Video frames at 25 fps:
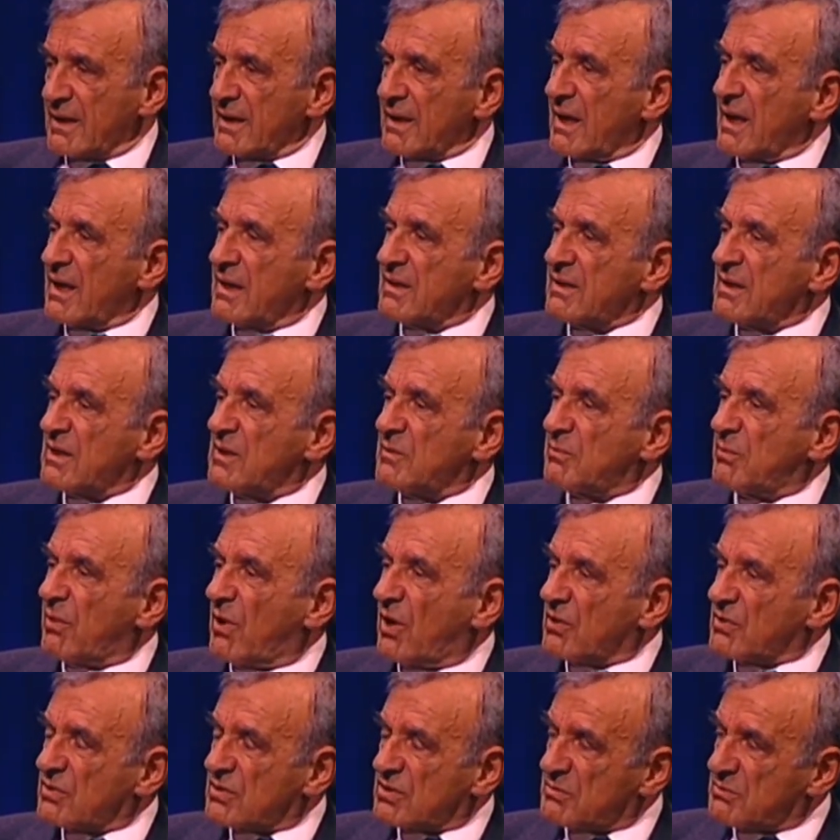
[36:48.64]
And it
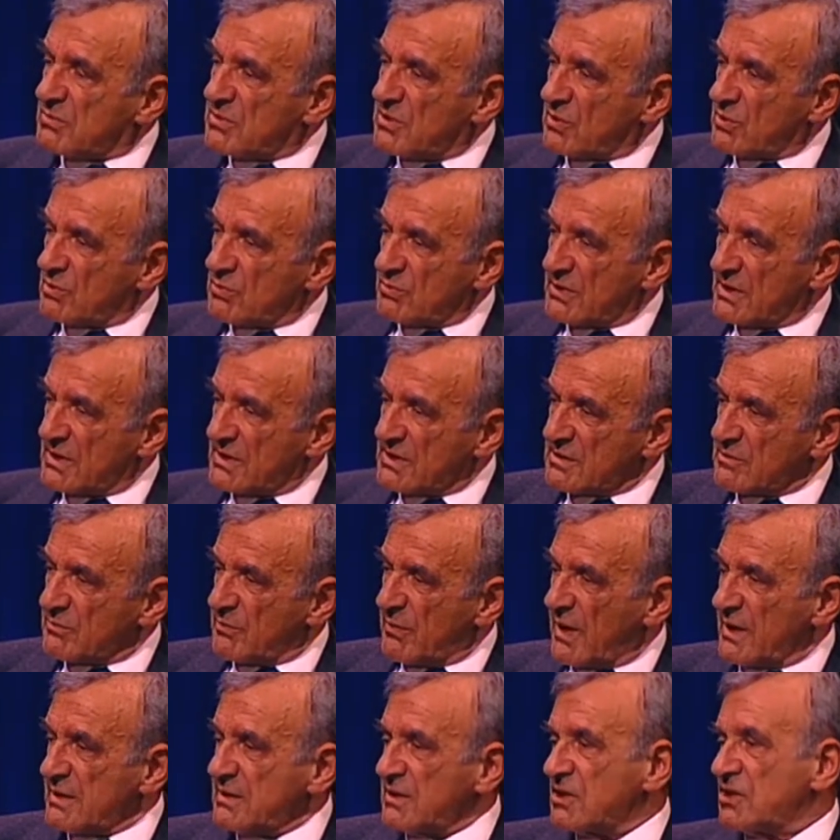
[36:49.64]
bothered me always.
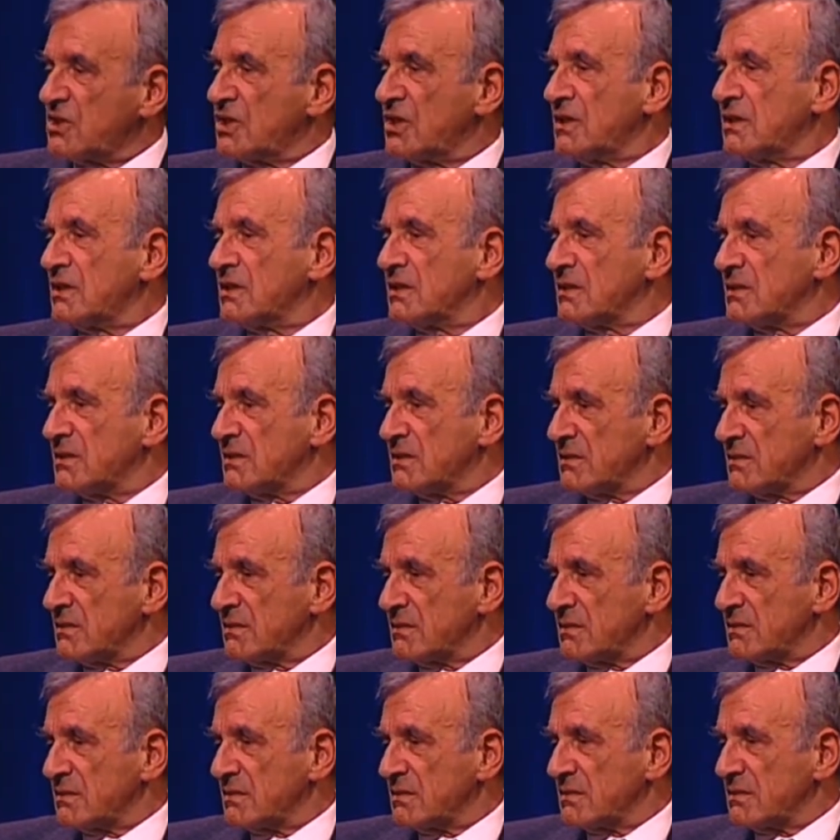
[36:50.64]
Why the children?
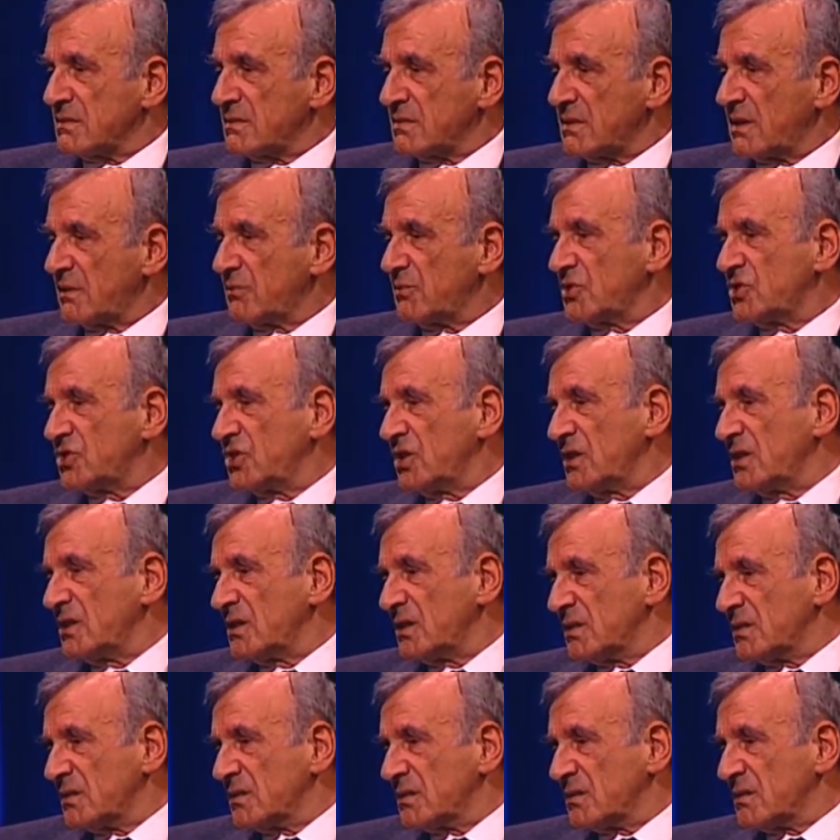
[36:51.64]
Mm-hmm. They were children.